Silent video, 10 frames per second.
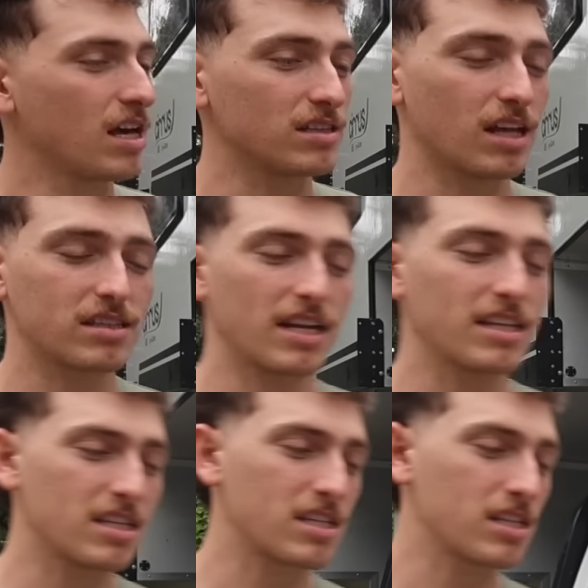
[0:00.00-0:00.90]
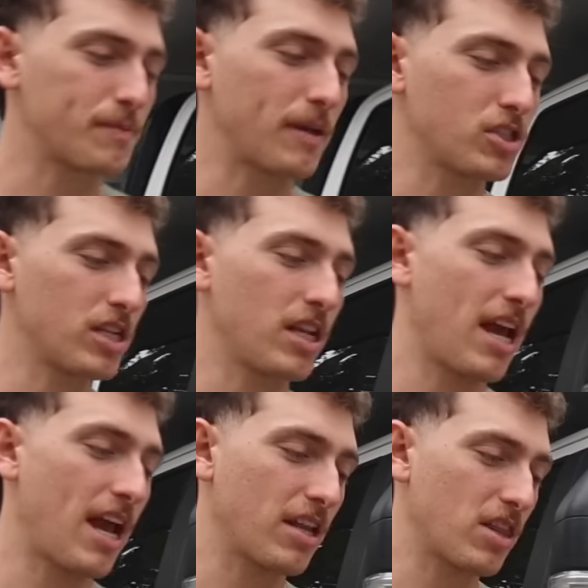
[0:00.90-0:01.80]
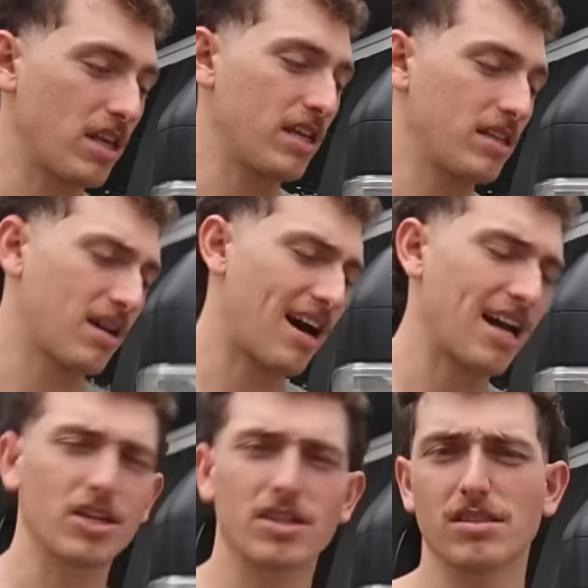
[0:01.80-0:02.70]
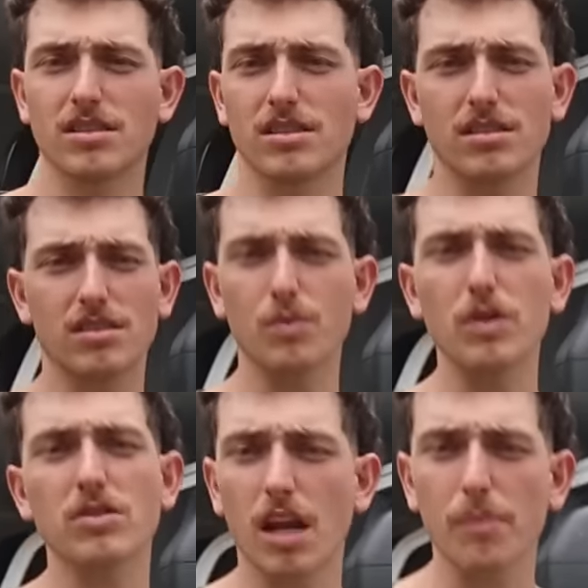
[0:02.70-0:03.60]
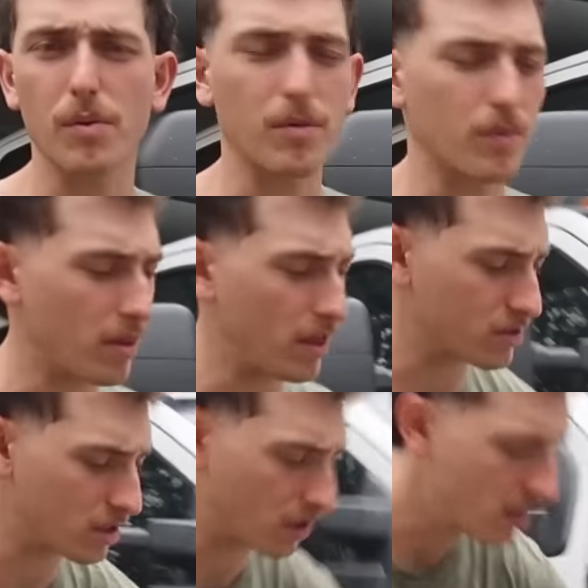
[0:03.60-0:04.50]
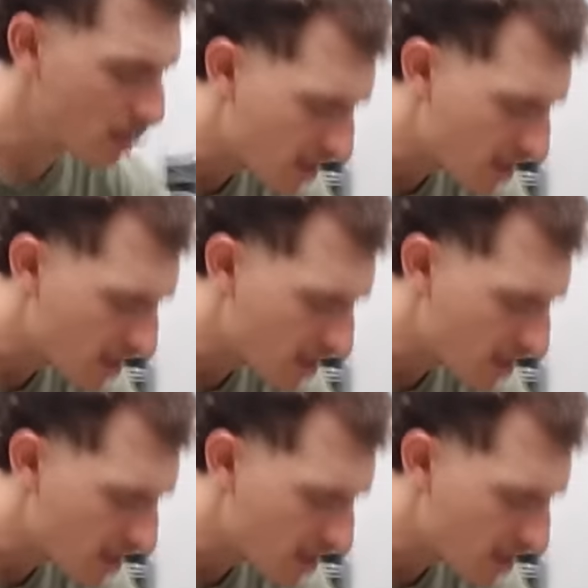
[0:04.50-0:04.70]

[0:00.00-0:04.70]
Let's get into the suspension and the tires and the wheel setup we went with here. So